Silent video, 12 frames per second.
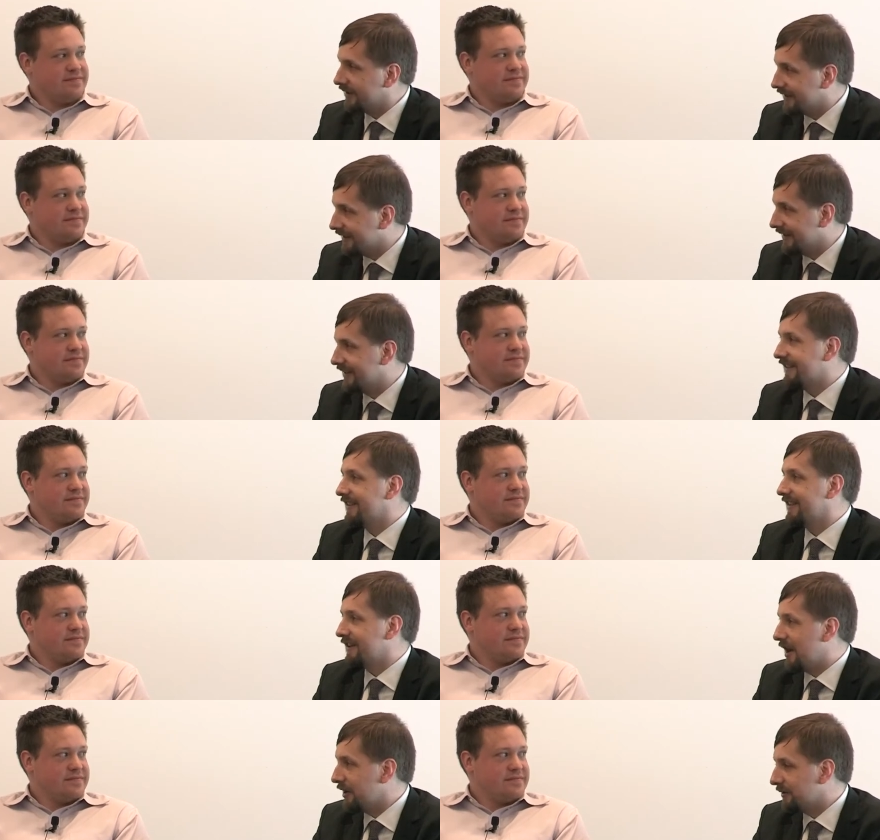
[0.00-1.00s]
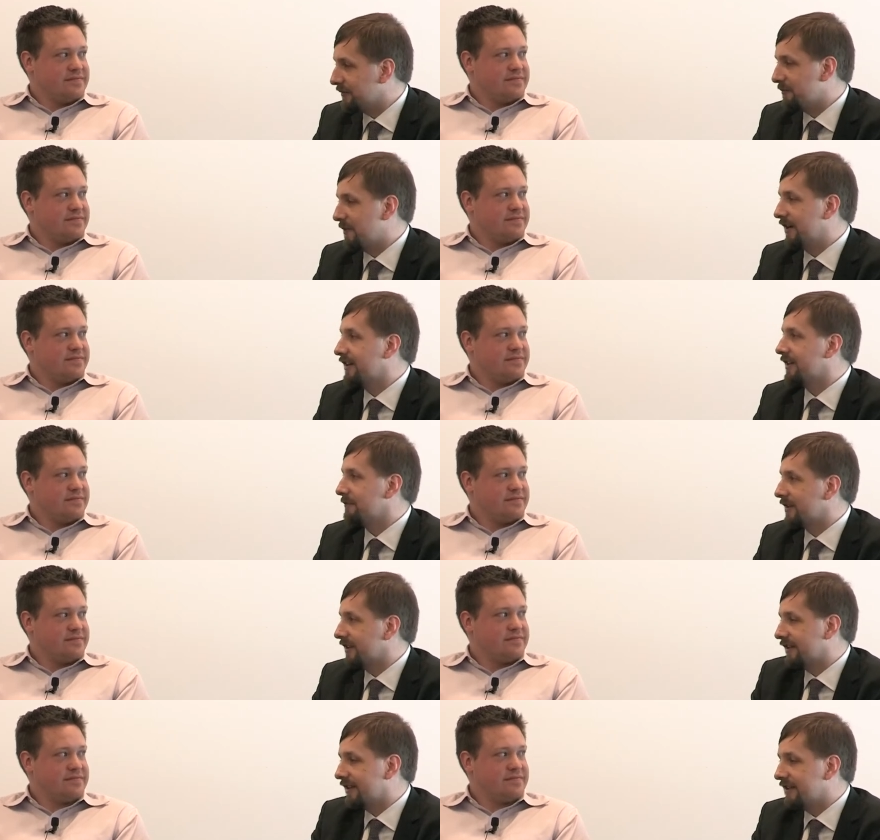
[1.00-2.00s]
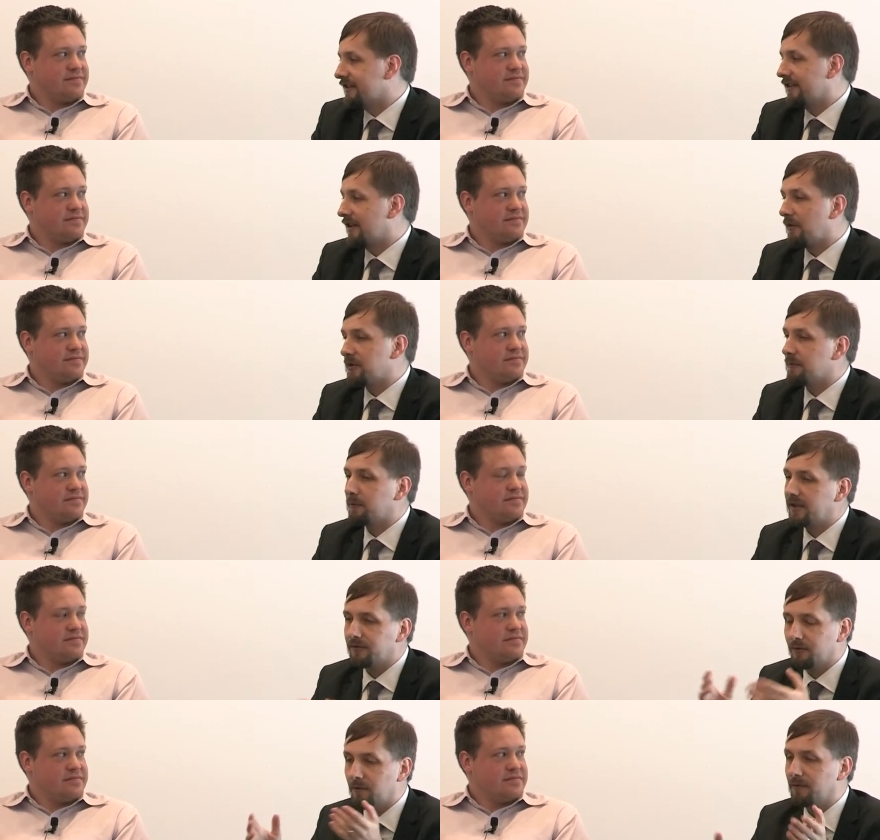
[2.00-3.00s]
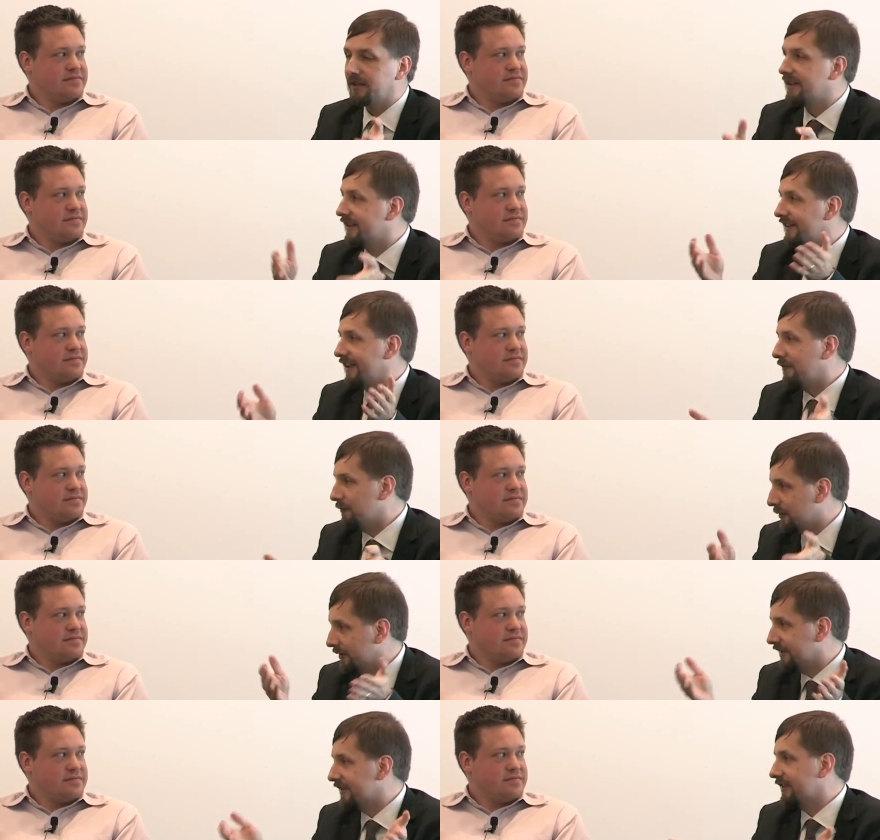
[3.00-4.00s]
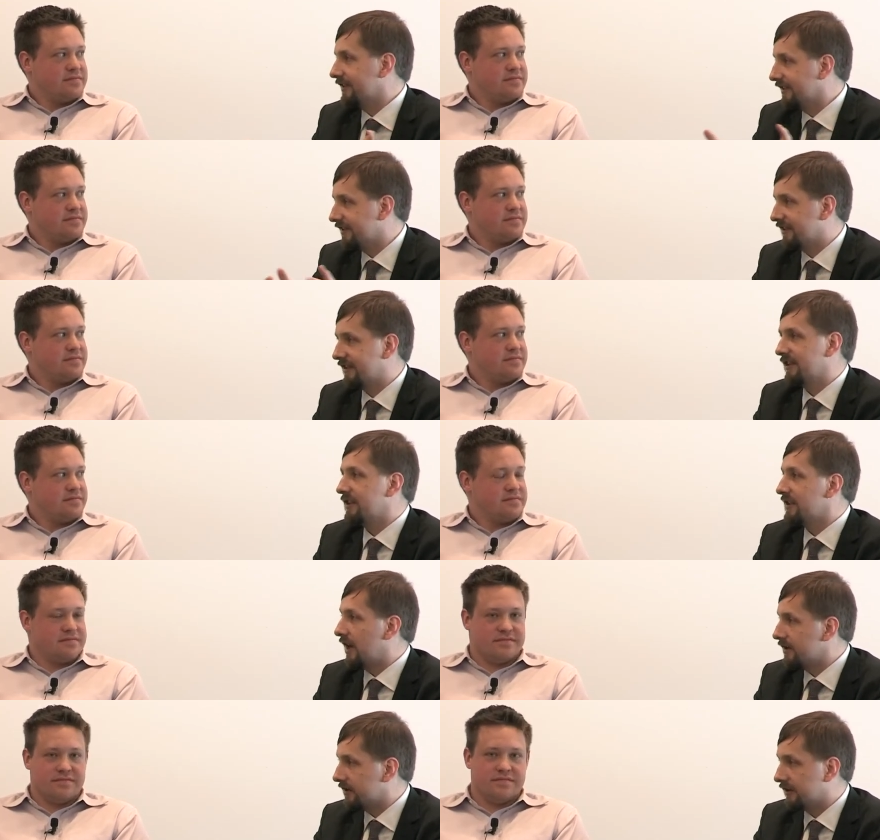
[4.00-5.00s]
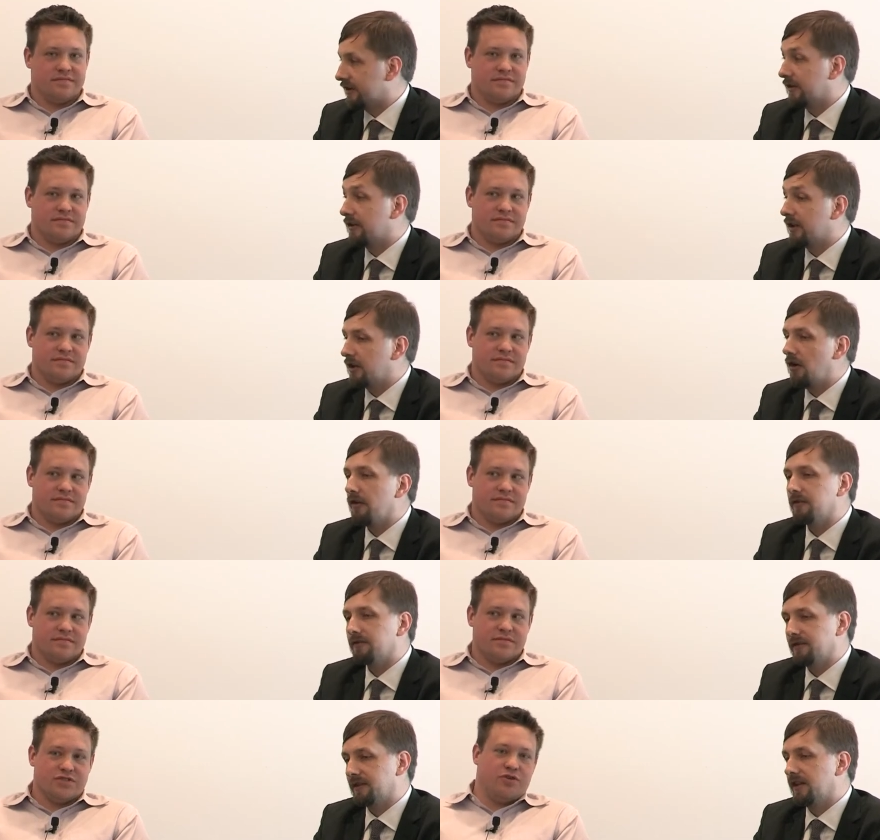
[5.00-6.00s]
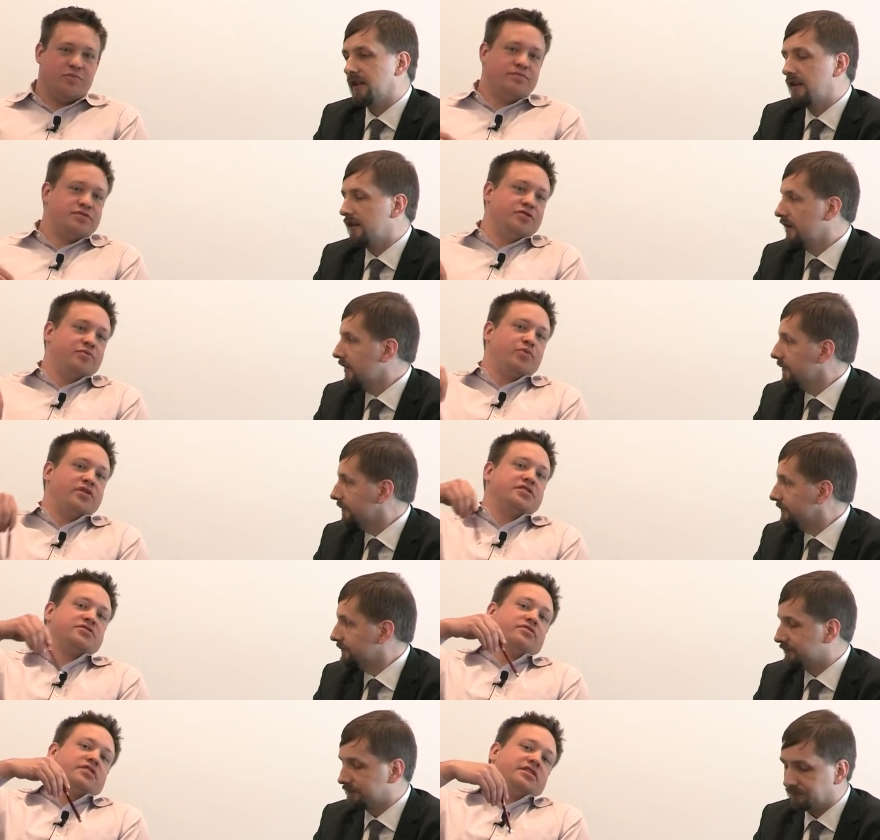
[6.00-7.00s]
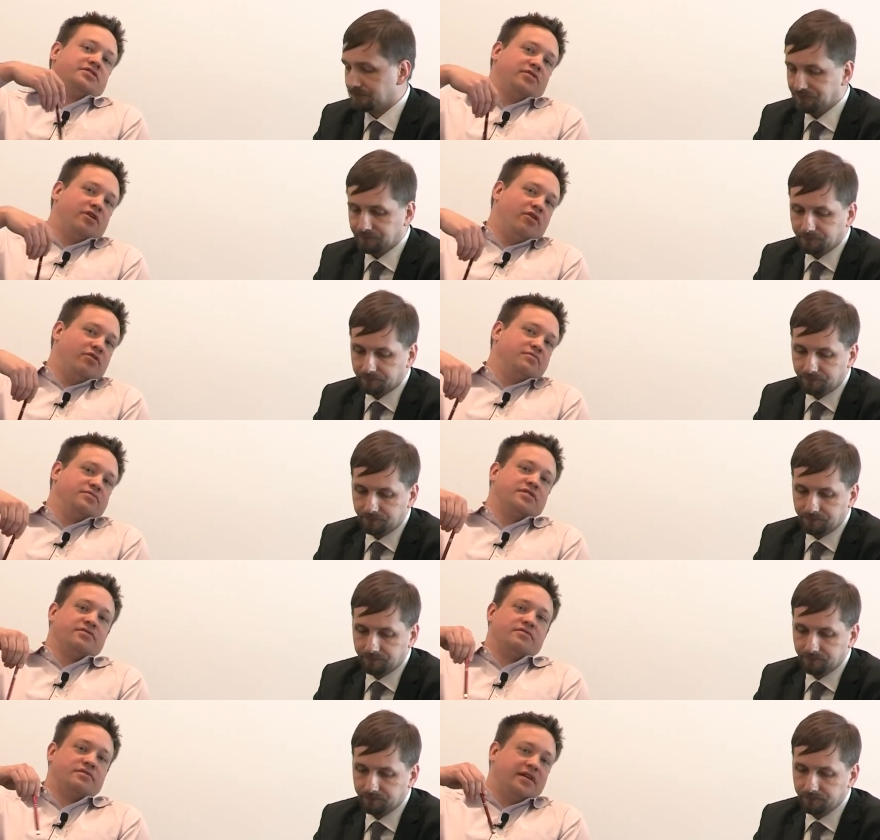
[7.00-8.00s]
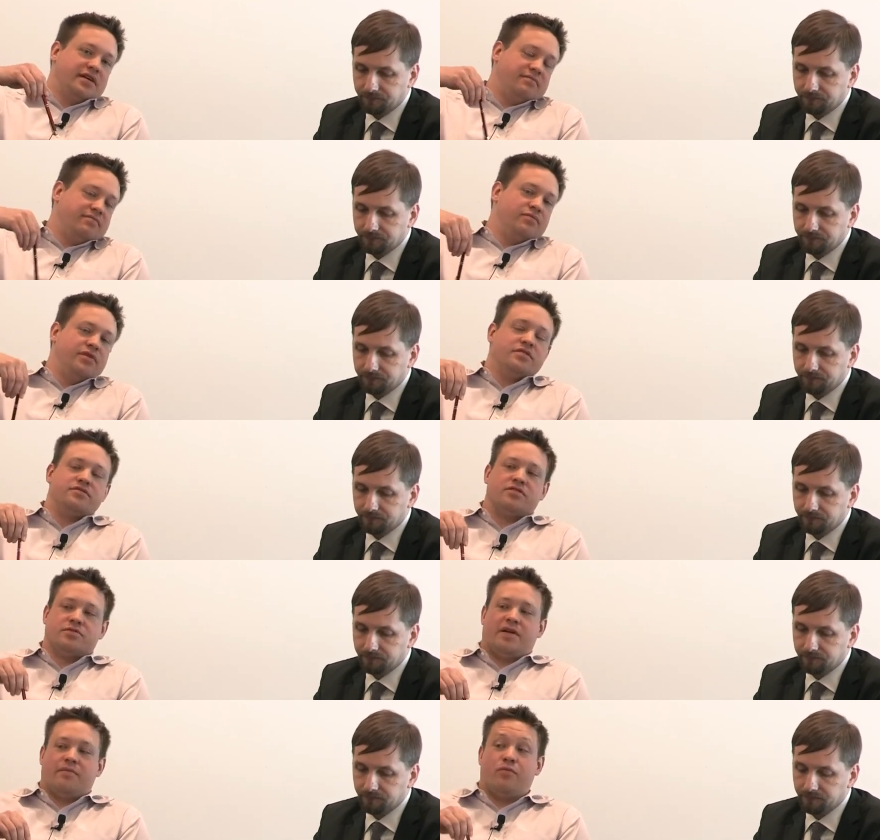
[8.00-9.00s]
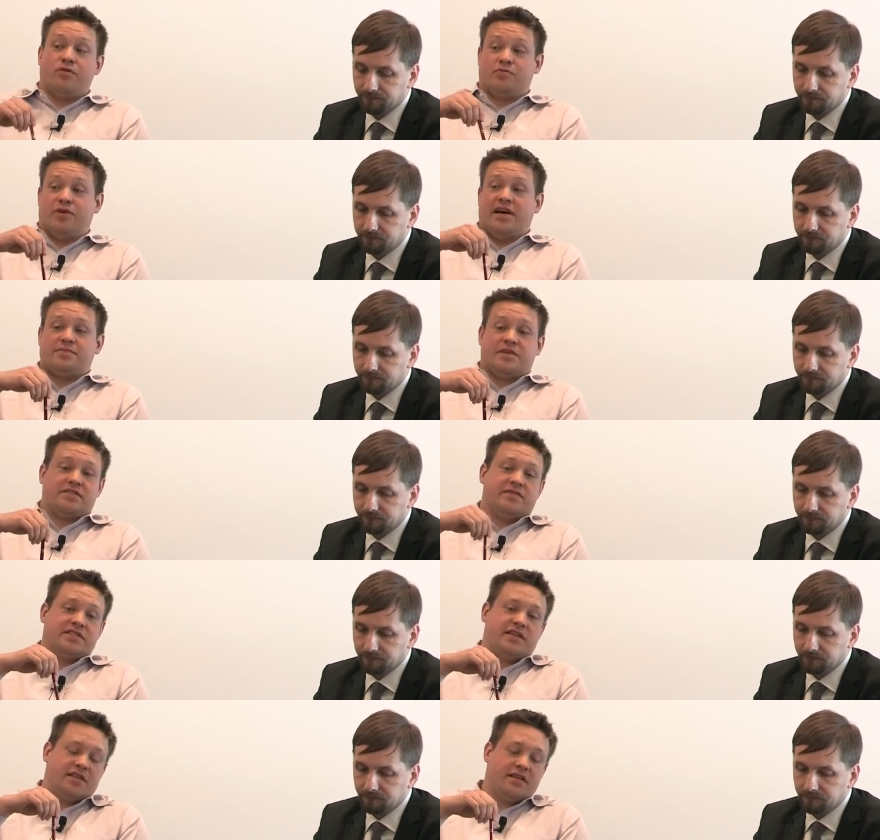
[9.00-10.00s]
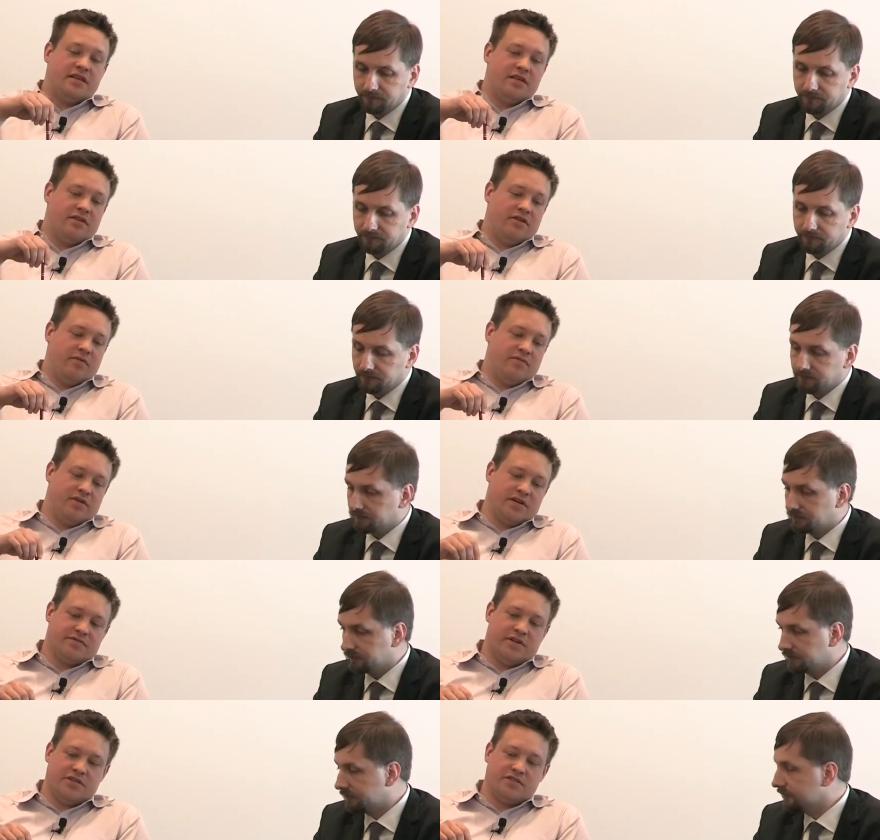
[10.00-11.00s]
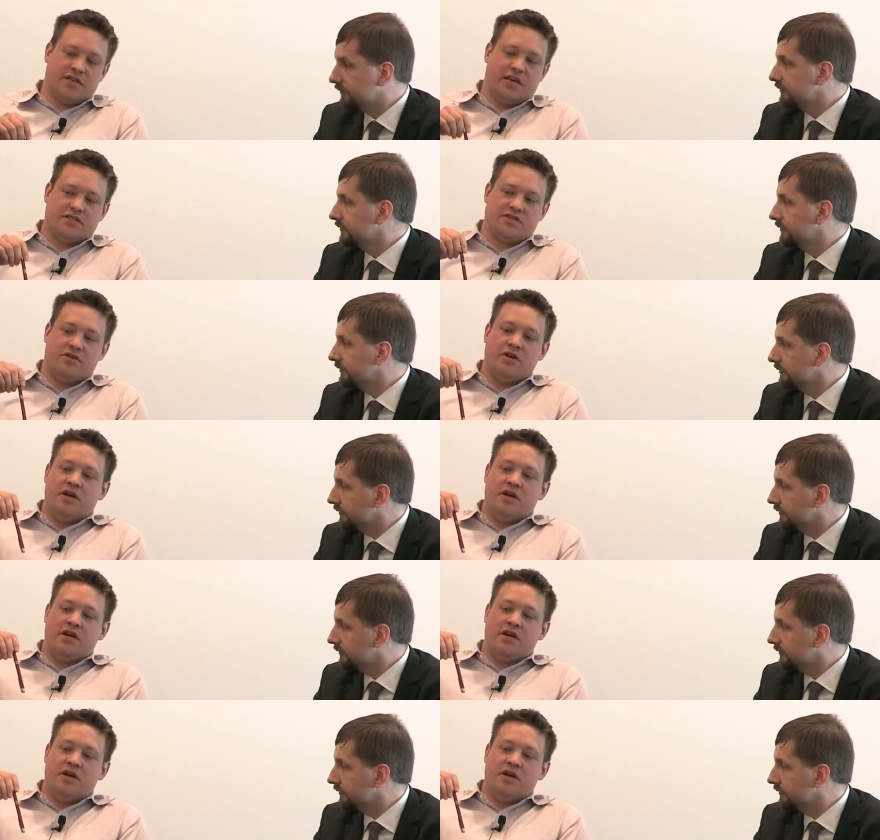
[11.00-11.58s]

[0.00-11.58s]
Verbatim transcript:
Speaker 1: in, in, in the eyes of the market, but at least that was a way to completely avoid uh, disaster early on.
Speaker 2: Right? So, to, so to bring this whole thing sort of home, so like we talked about multiple aspects of this, and I think the Ethereum fork is very interesting. So